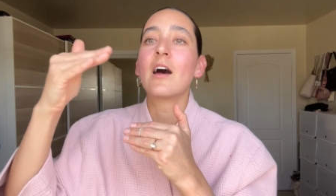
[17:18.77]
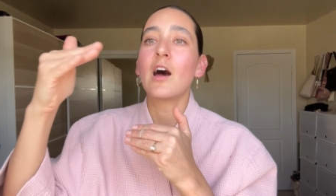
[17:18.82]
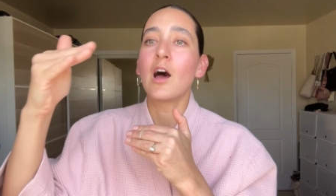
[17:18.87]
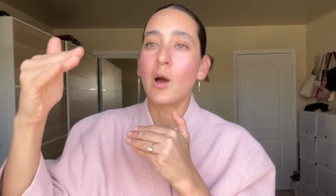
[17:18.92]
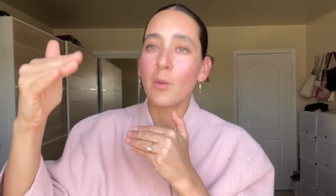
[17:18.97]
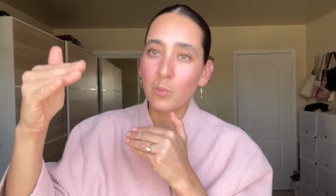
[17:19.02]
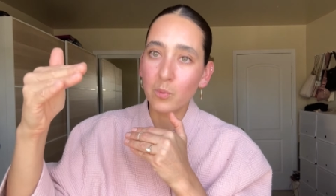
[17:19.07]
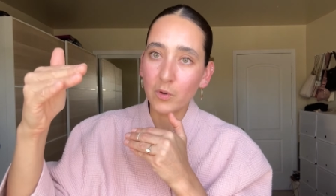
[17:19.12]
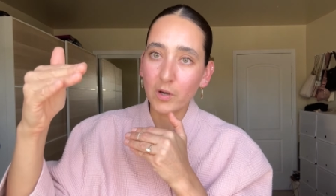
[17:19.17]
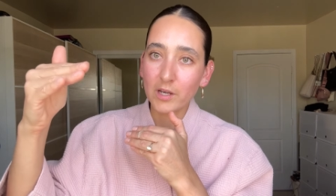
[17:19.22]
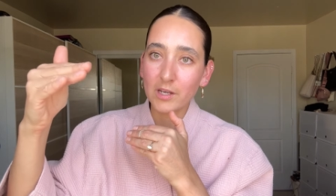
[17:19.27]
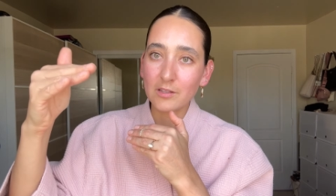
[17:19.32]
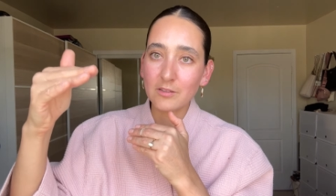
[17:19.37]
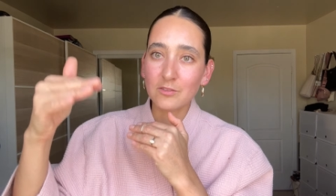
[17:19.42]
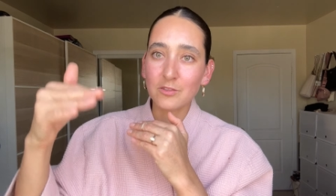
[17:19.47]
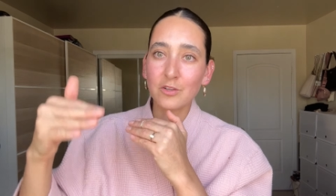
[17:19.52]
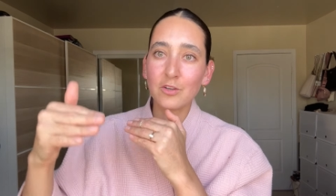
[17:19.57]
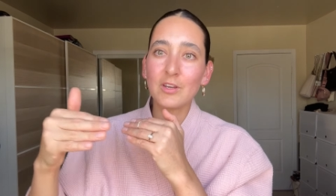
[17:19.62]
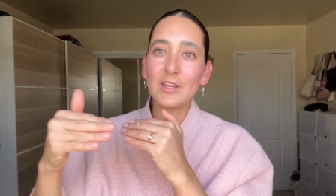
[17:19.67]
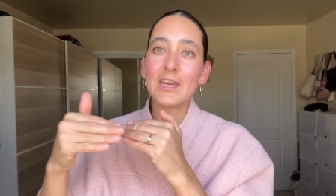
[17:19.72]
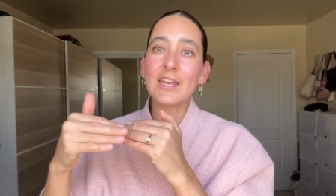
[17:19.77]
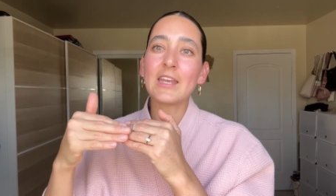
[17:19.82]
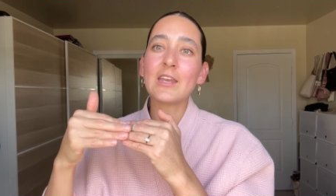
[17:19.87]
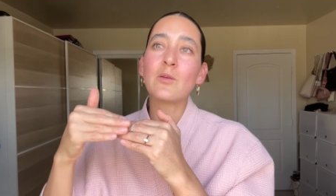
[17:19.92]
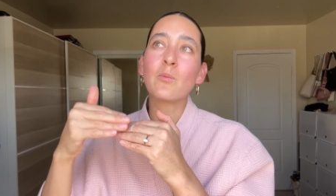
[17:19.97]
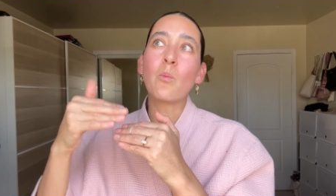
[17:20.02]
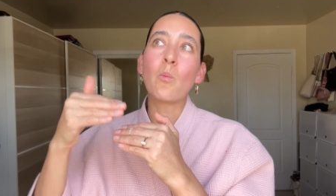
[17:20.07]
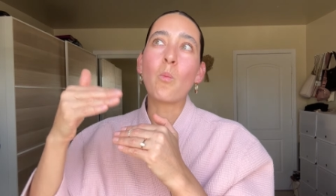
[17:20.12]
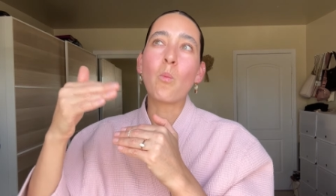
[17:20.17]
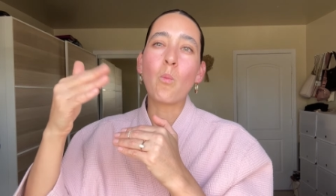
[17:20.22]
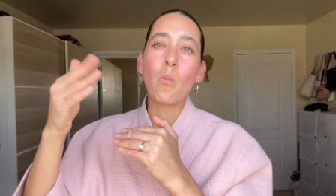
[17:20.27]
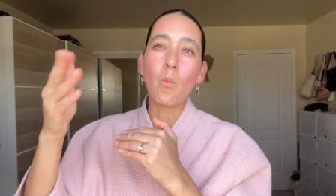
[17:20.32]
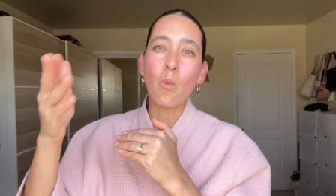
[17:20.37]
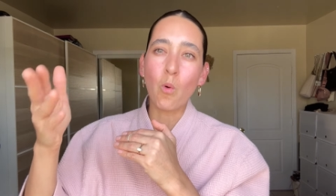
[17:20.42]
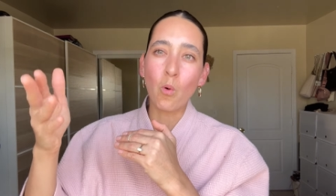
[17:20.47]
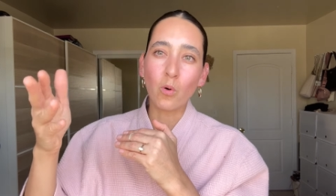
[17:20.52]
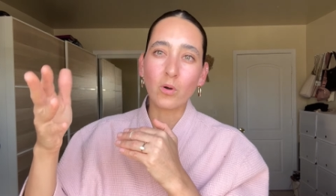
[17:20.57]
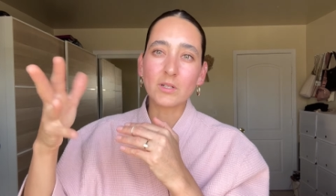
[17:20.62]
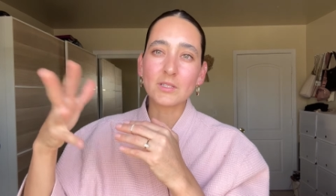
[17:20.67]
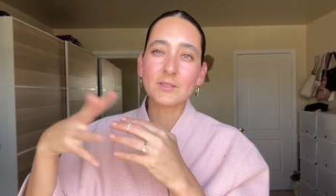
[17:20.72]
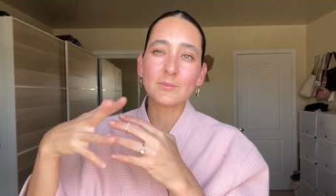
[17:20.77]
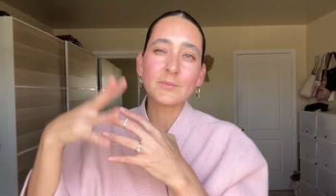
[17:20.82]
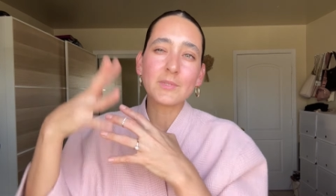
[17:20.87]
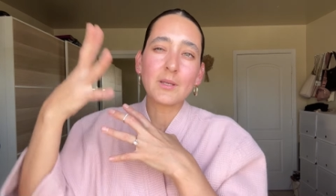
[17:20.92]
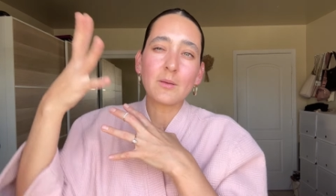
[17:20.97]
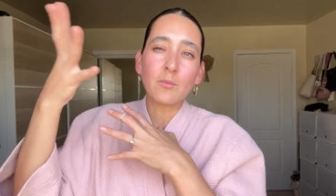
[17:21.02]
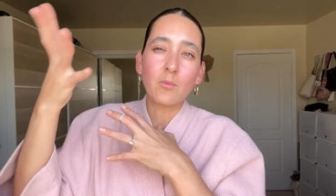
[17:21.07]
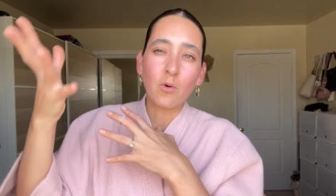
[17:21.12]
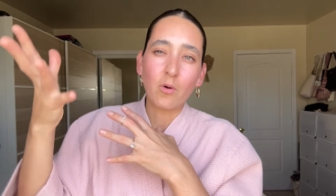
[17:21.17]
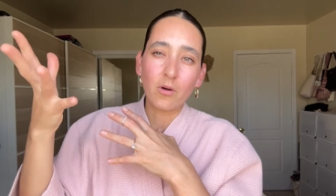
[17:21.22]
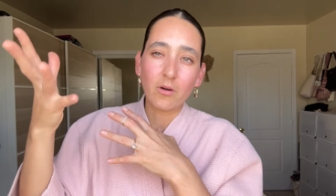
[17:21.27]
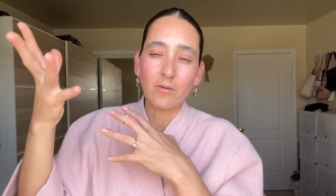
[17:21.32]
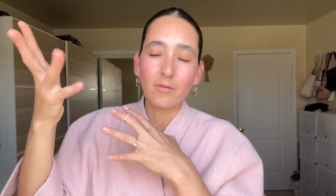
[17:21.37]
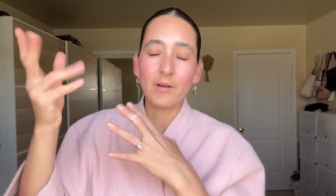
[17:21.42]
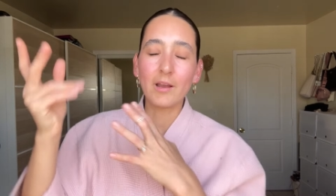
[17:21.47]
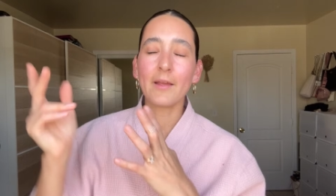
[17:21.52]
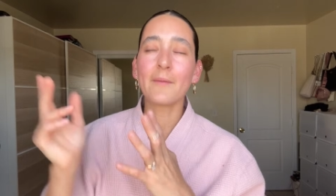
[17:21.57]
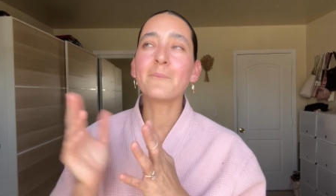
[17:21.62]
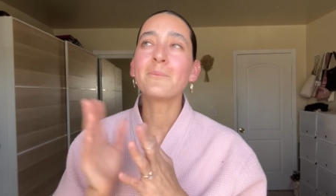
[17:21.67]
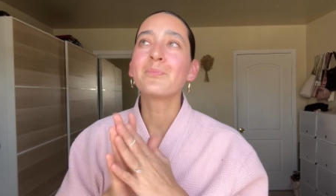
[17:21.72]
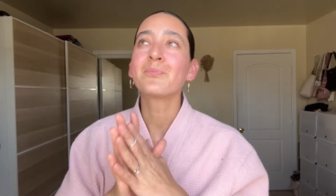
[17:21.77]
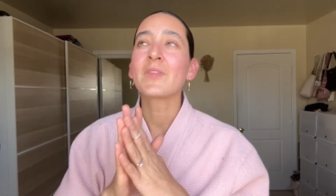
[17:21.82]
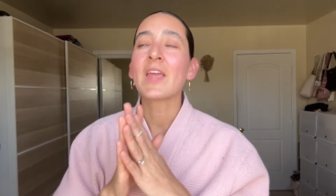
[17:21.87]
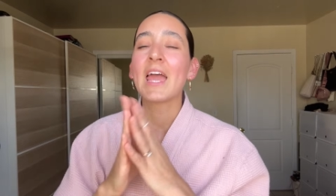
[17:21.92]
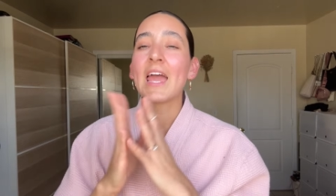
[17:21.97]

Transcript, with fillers: upgrading so you're getting more something more right